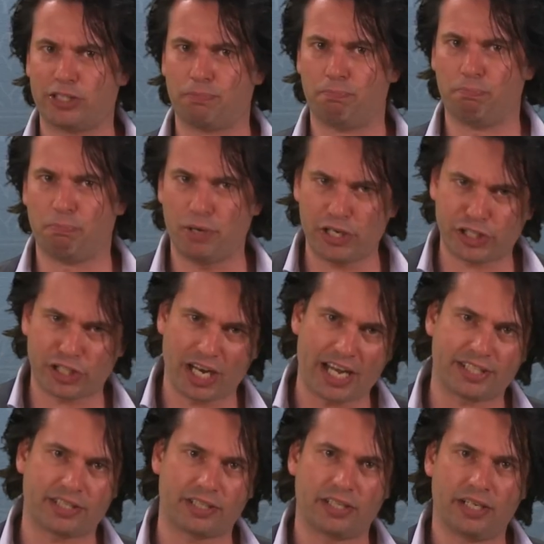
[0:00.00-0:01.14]
is much
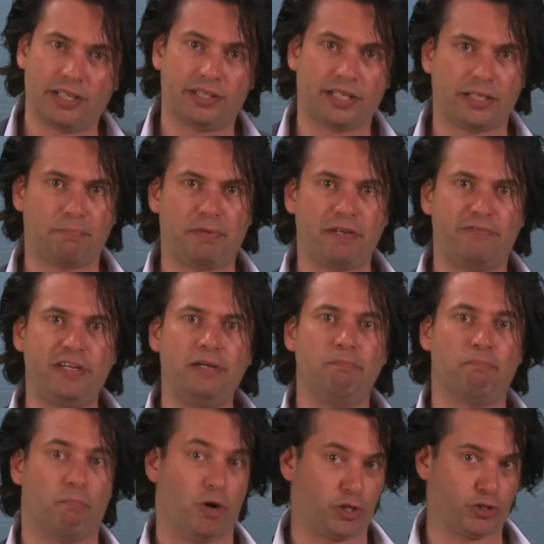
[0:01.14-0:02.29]
lesser than the
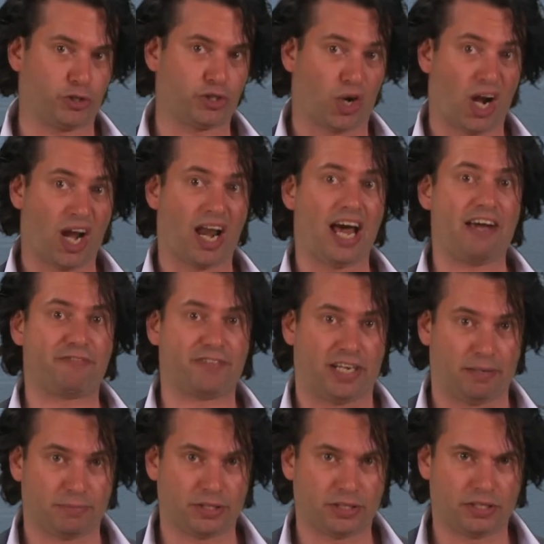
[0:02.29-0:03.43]
PV module's
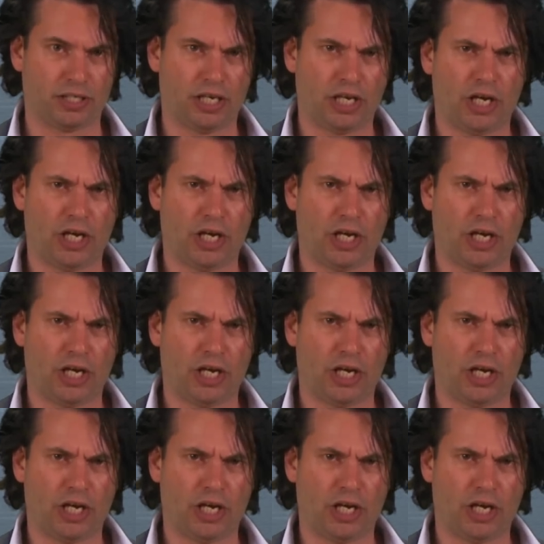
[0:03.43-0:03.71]
lifetimes,